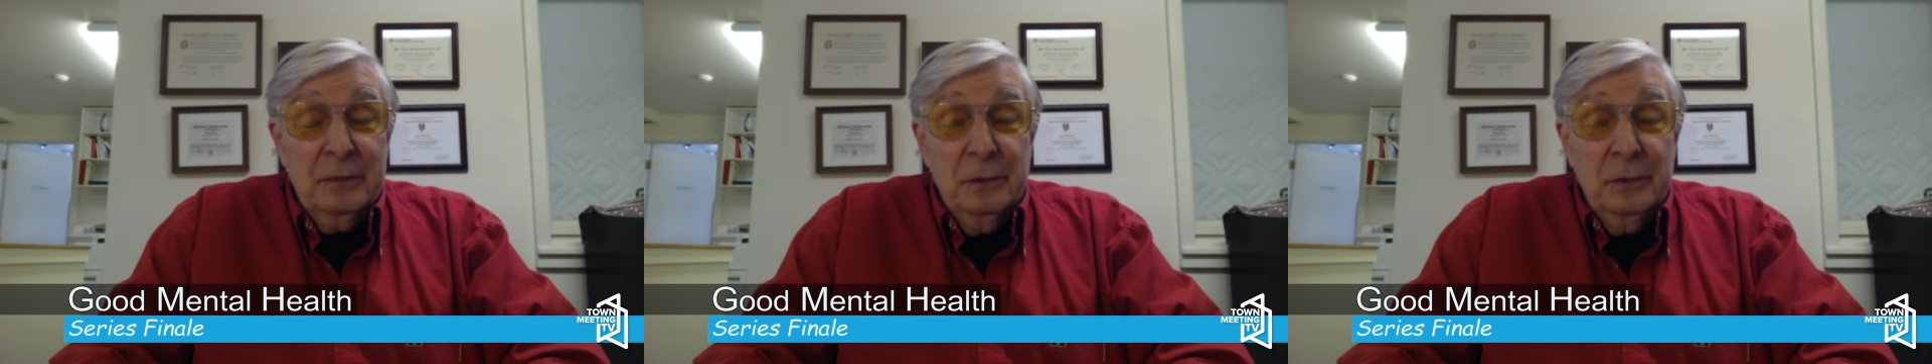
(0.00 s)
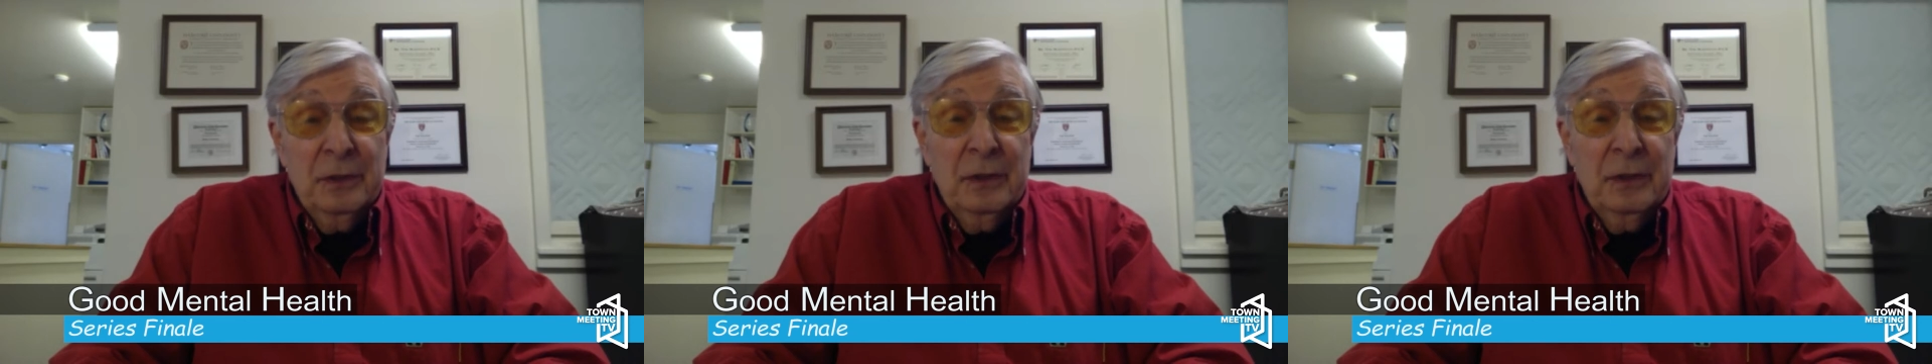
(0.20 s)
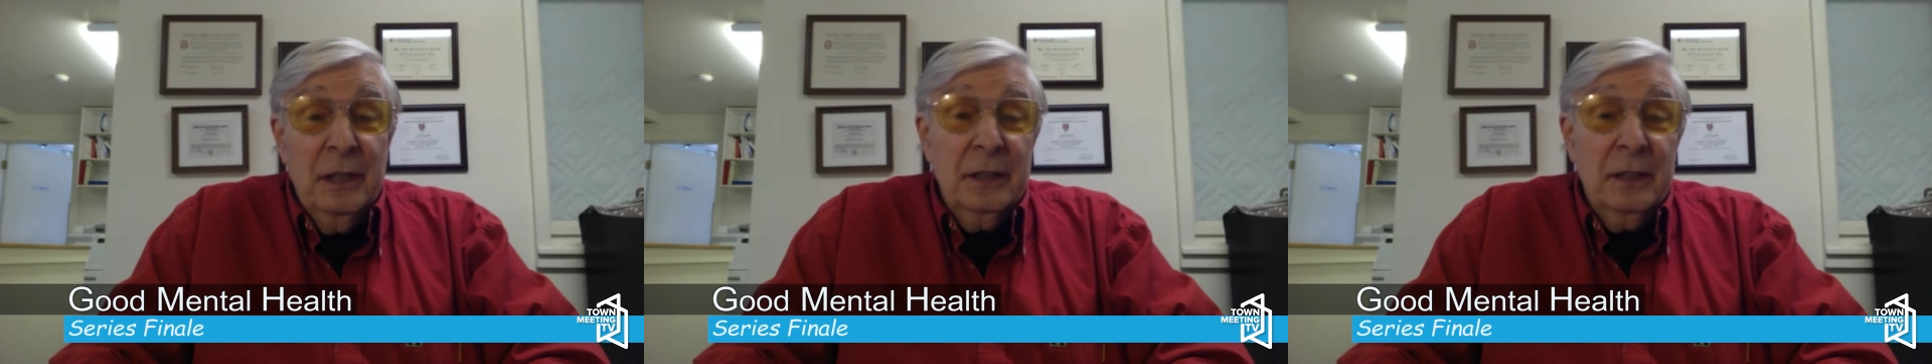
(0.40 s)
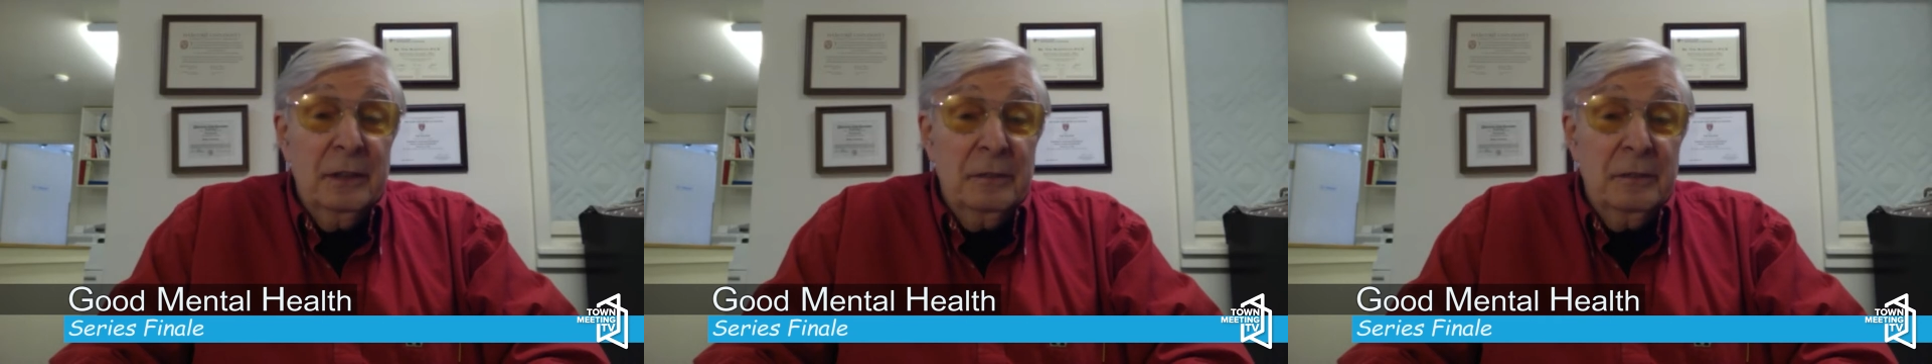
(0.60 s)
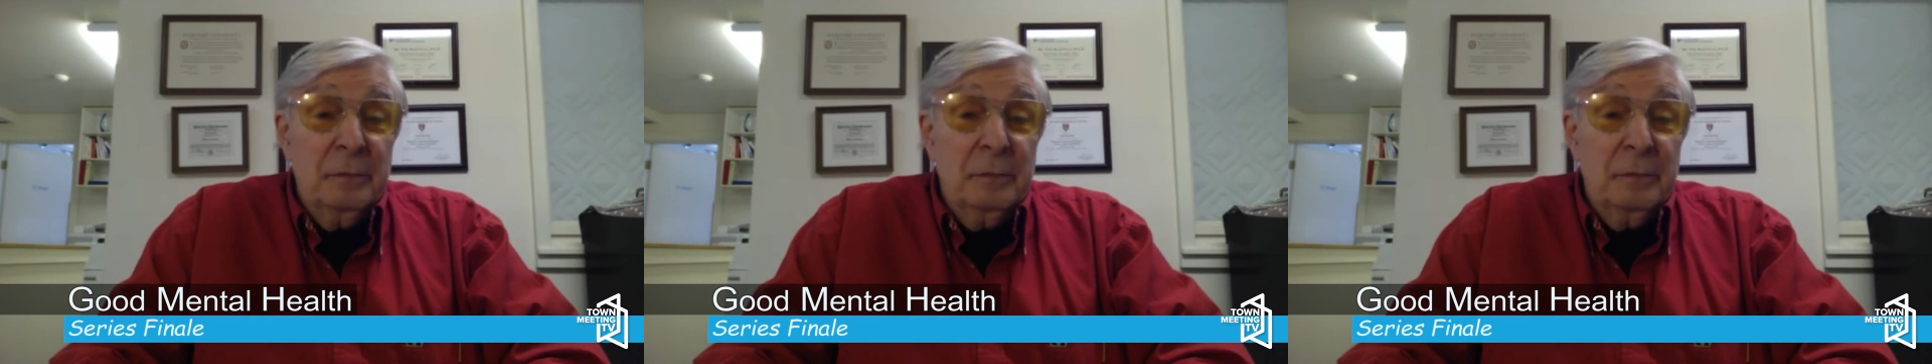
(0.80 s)
was a
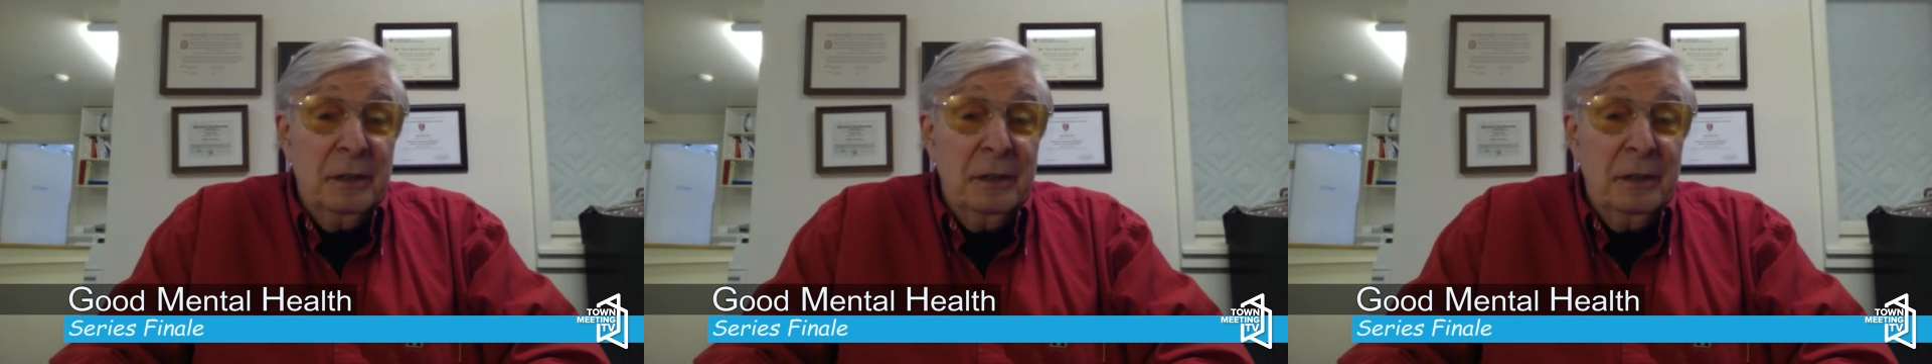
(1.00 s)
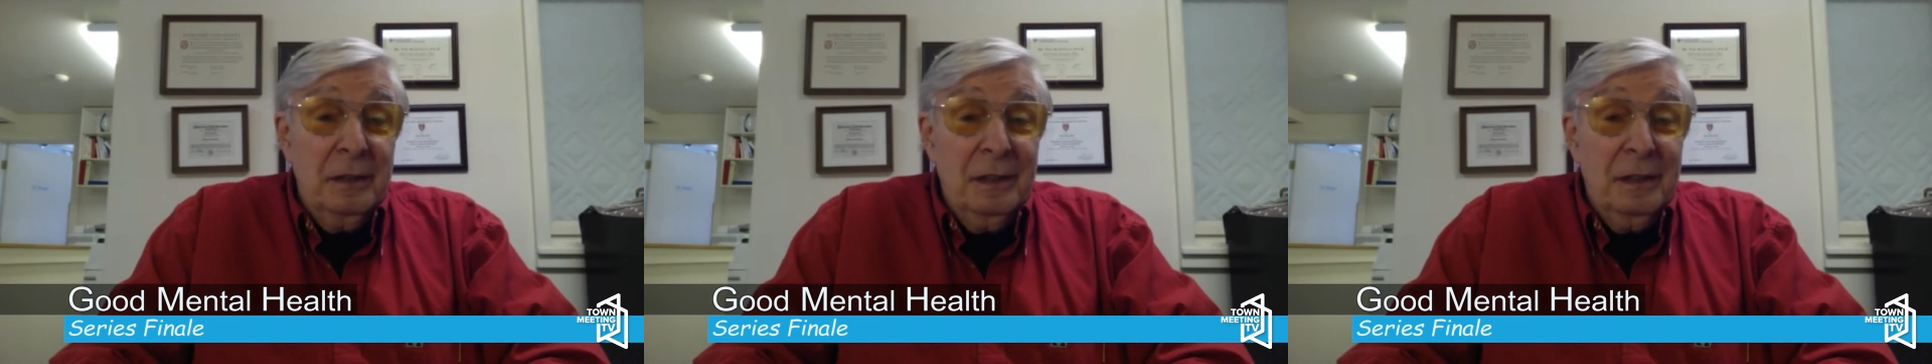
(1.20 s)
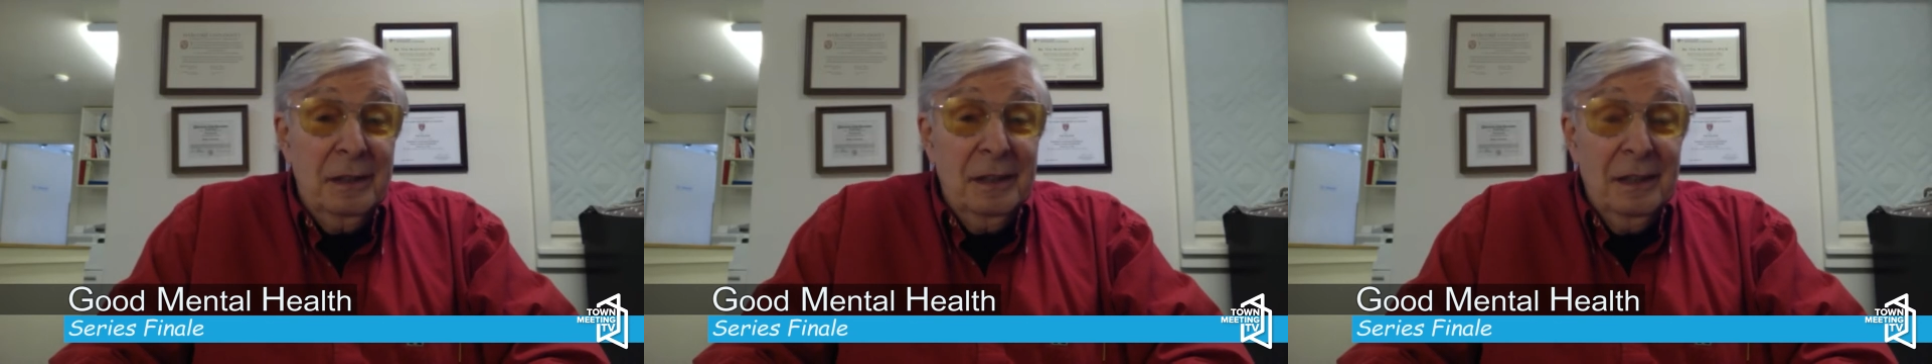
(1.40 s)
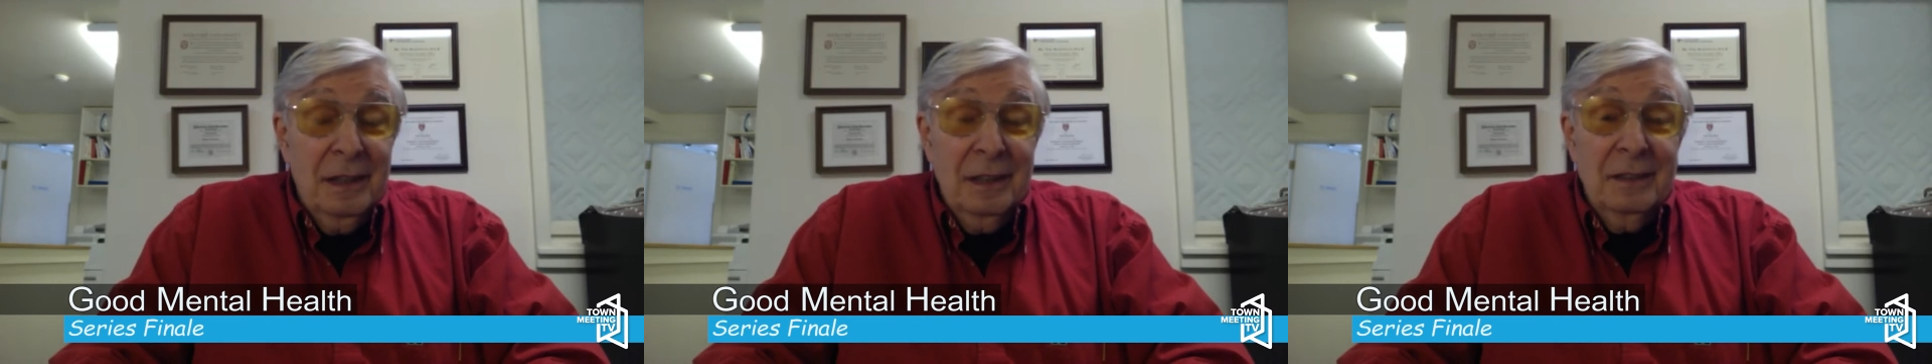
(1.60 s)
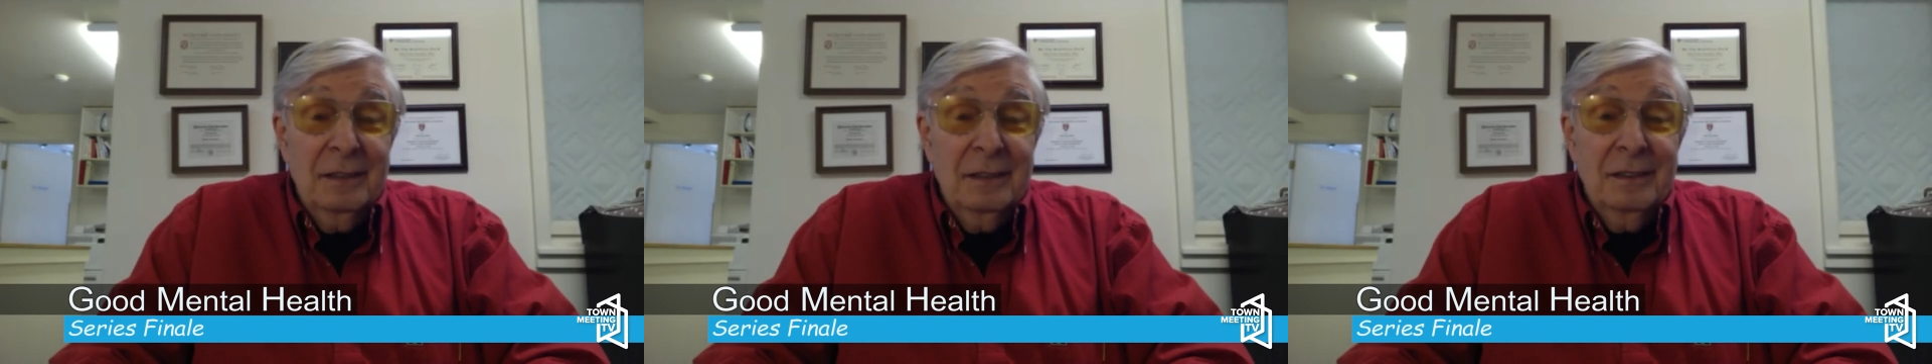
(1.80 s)
negative meaning
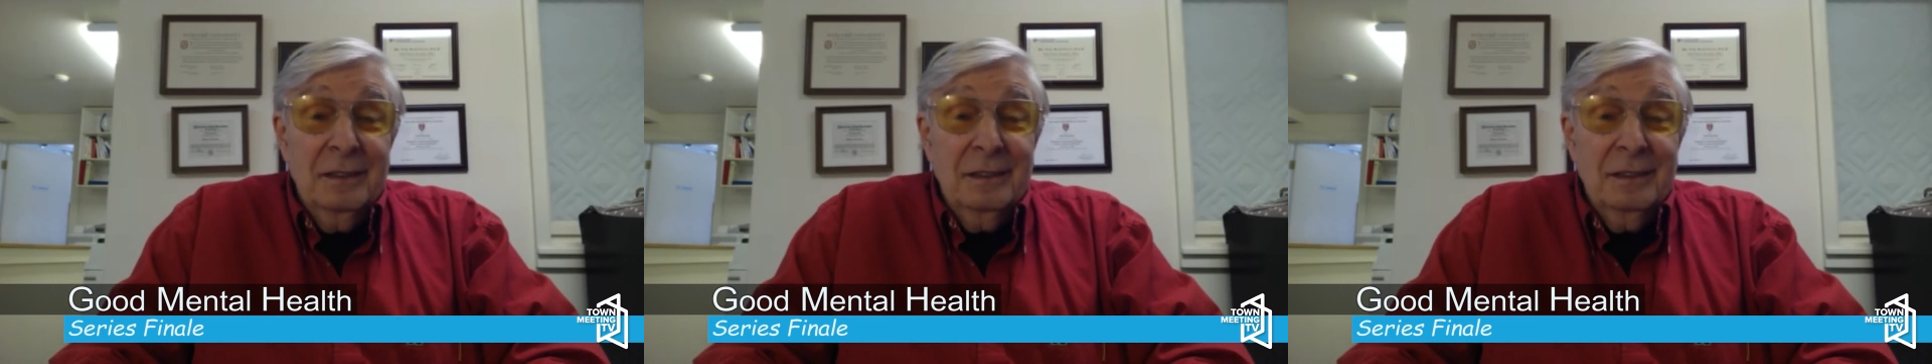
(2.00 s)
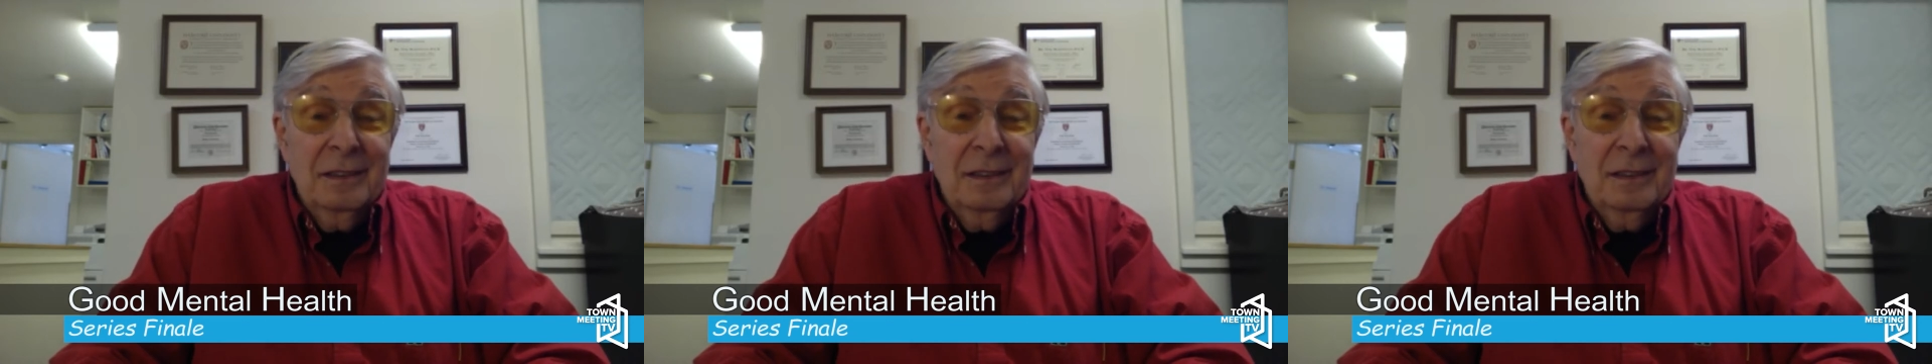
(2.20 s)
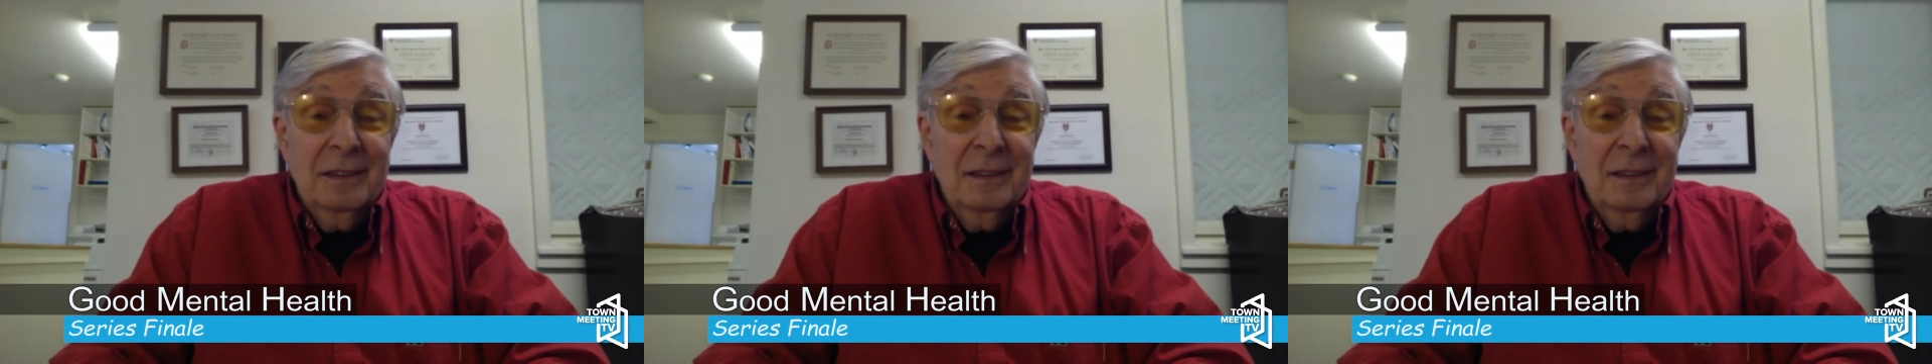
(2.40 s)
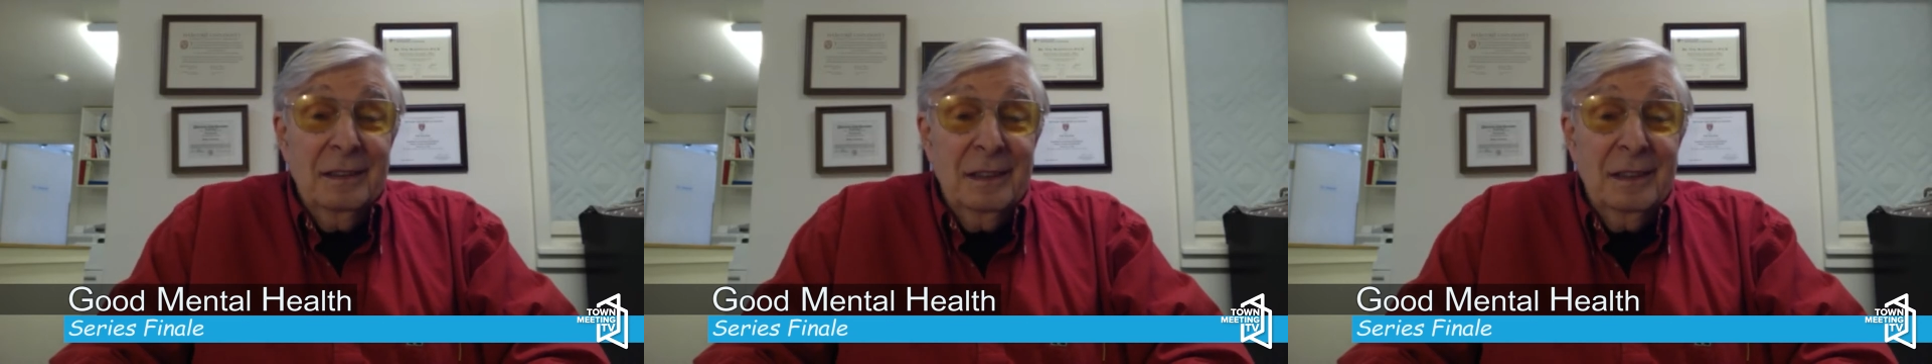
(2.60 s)
and uh,